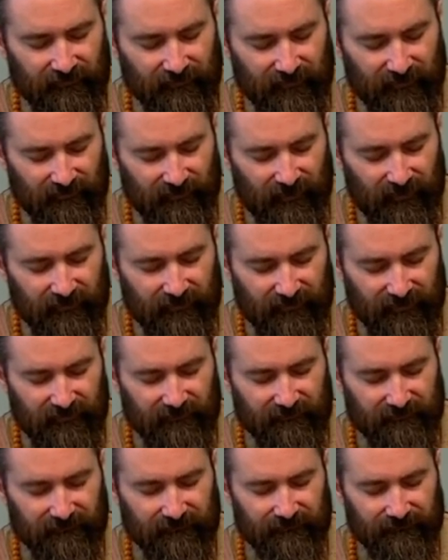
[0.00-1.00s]
the body,
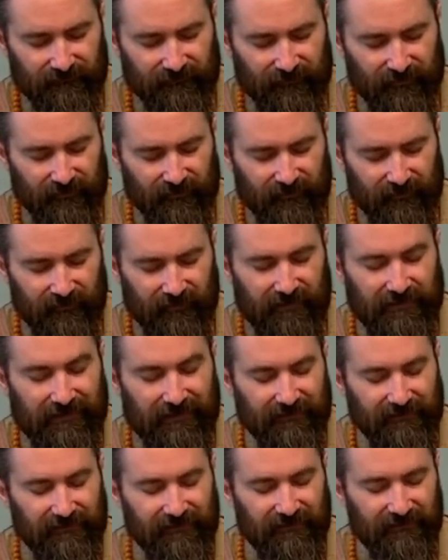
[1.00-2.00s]
the
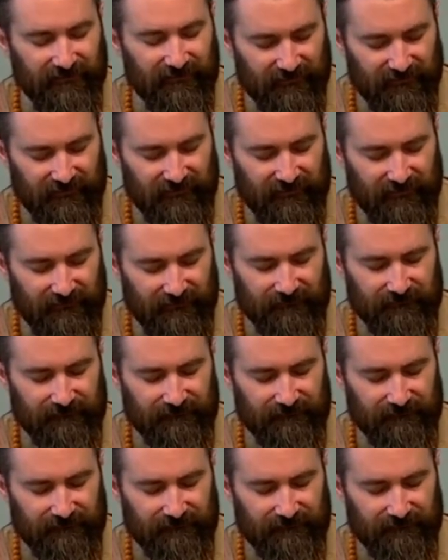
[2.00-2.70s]
nadis,